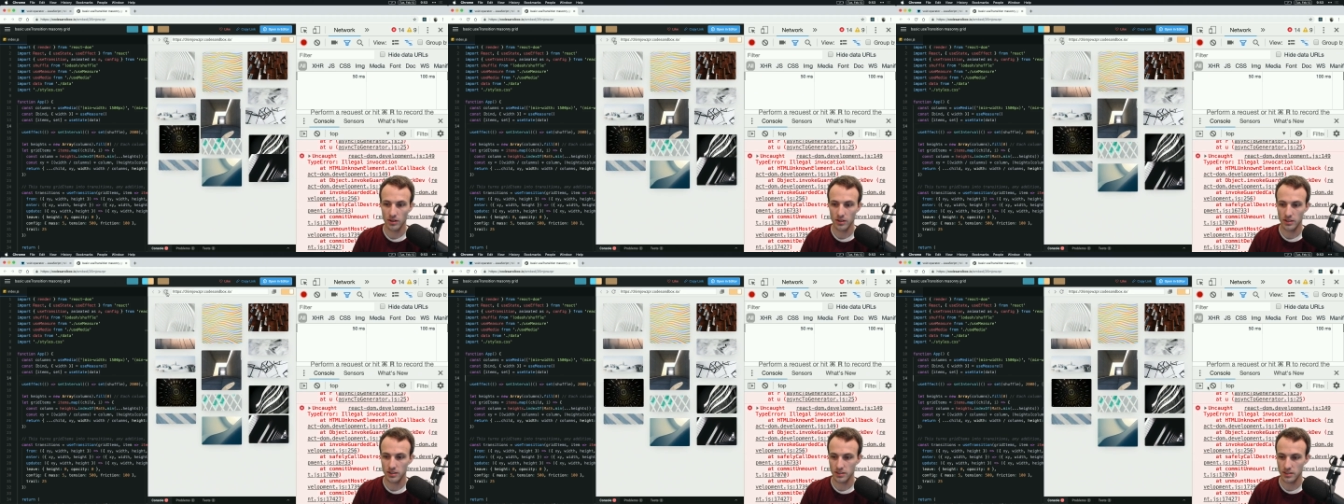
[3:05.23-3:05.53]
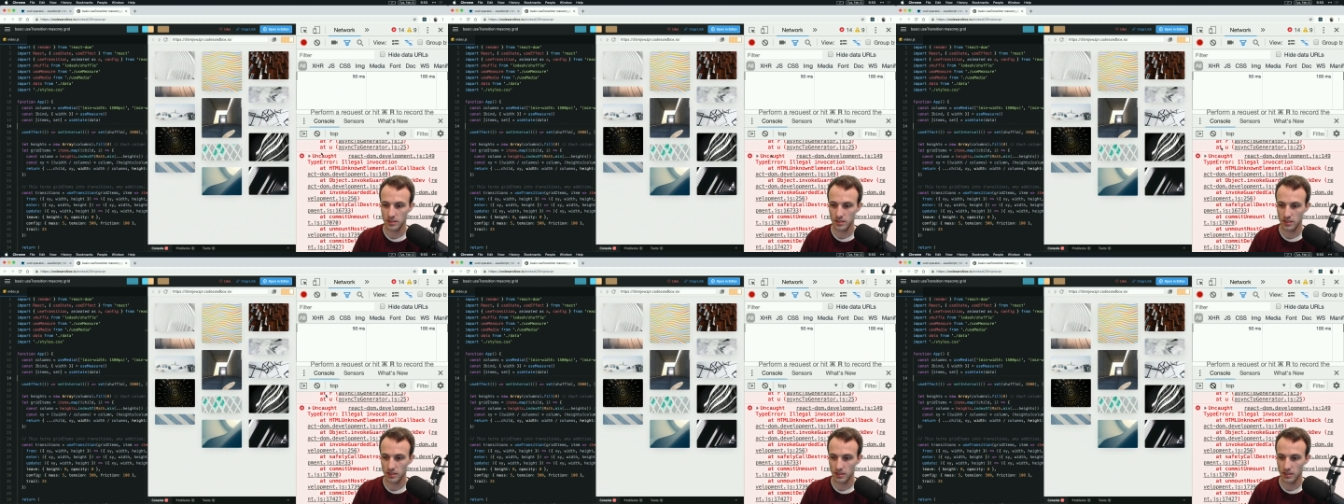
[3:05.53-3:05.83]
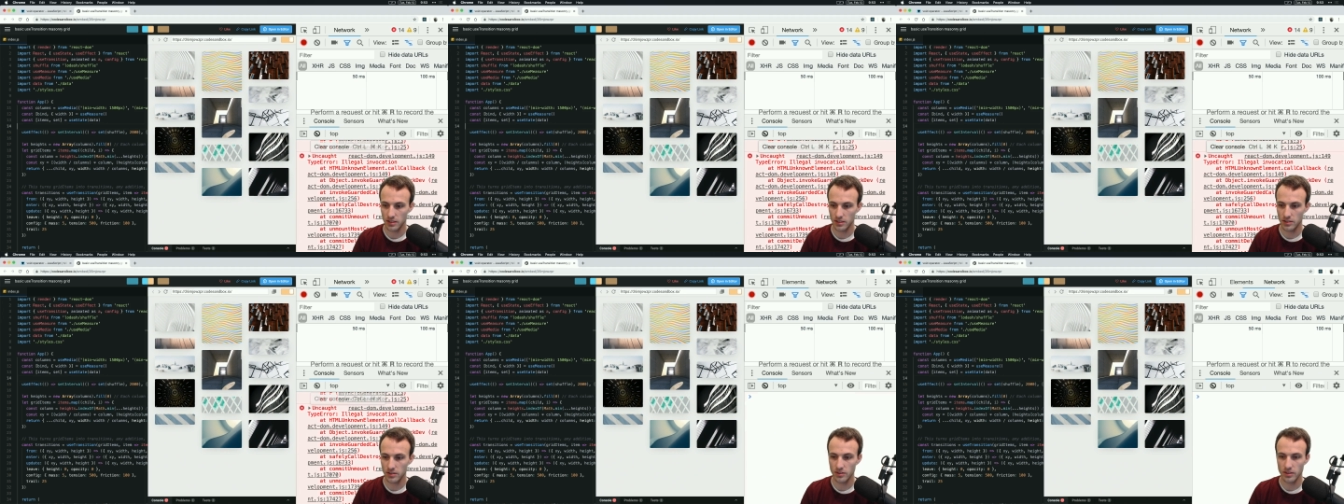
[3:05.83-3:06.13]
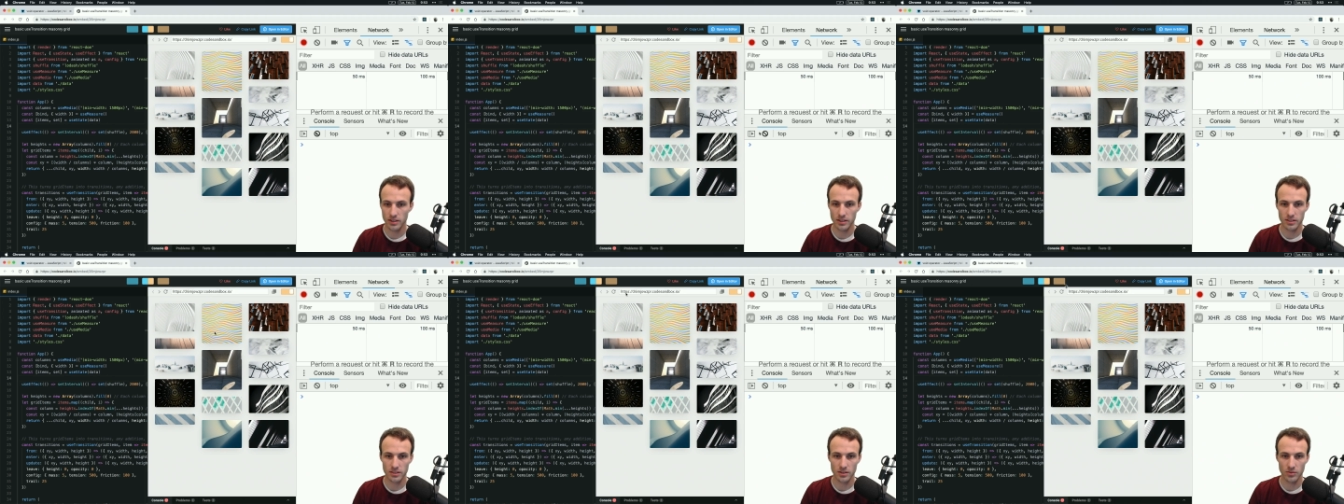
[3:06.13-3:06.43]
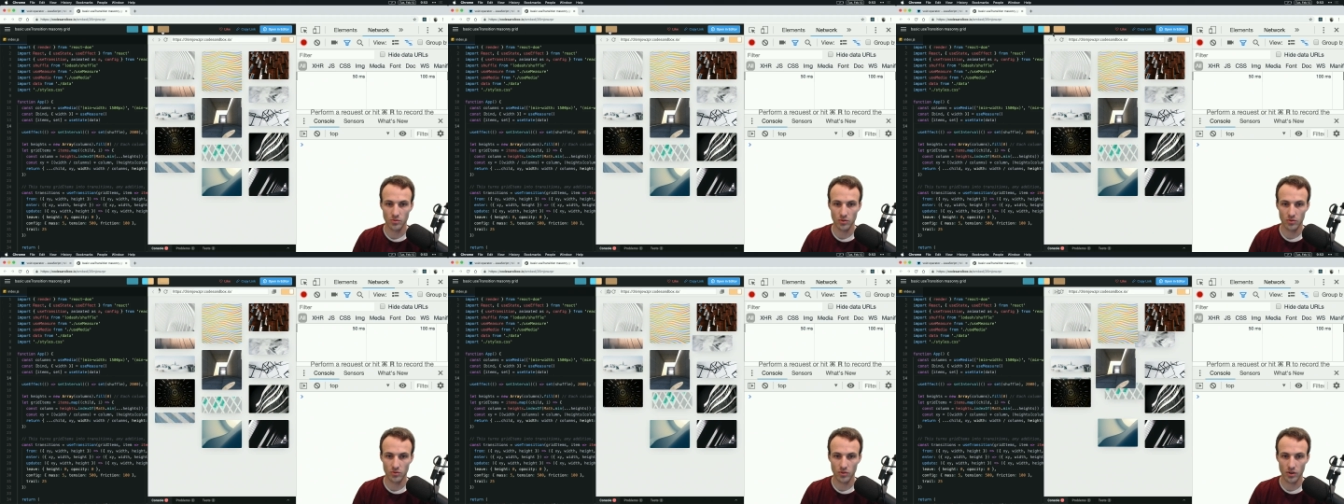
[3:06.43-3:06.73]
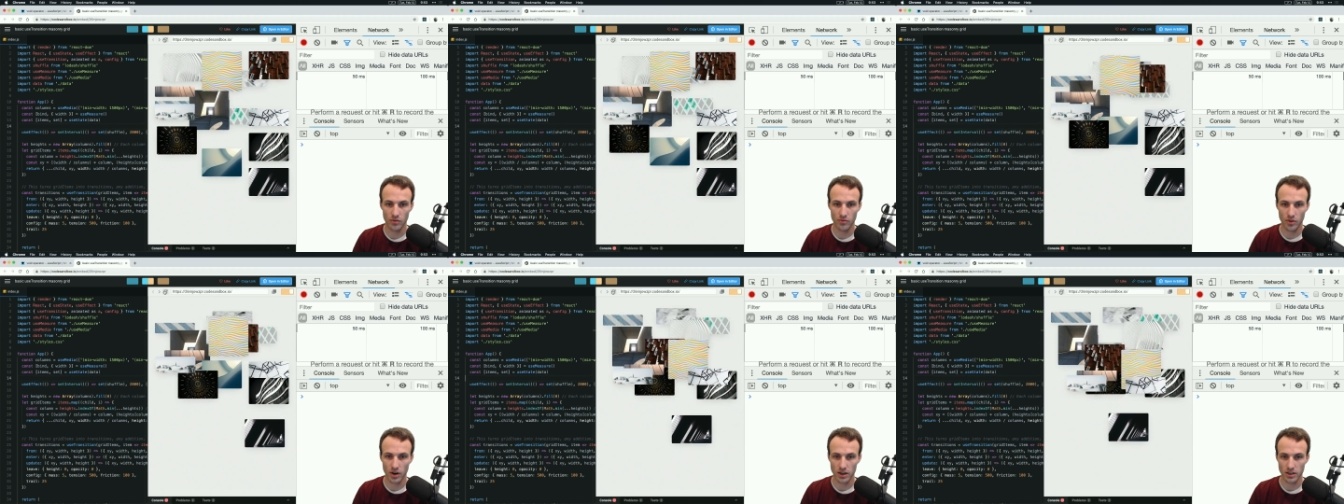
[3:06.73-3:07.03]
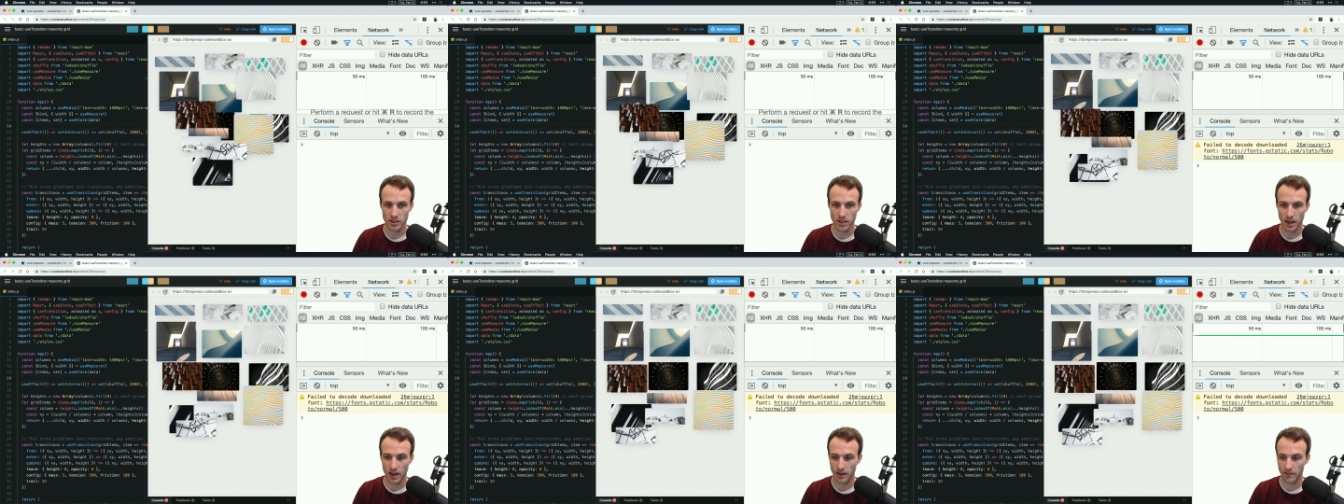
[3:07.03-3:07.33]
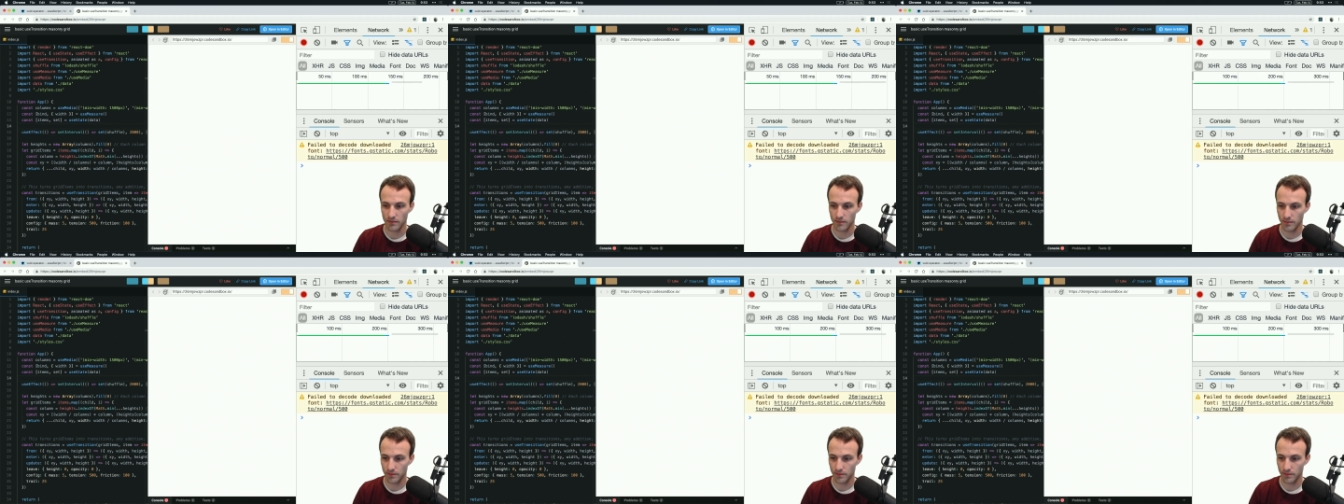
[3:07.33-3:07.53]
Let's do this and we'll refresh that.